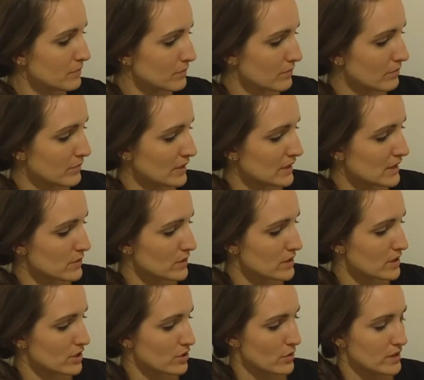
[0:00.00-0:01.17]
But this is
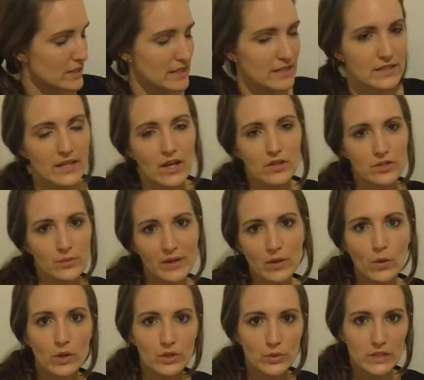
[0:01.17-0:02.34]
their tortillas. They also make
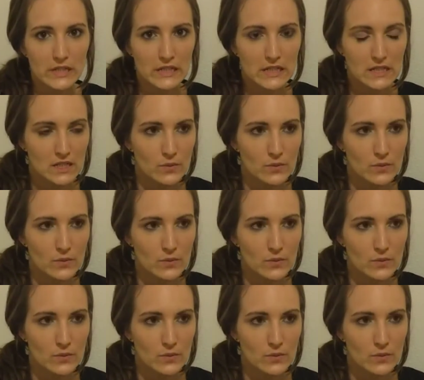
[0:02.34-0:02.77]
corn tortillas,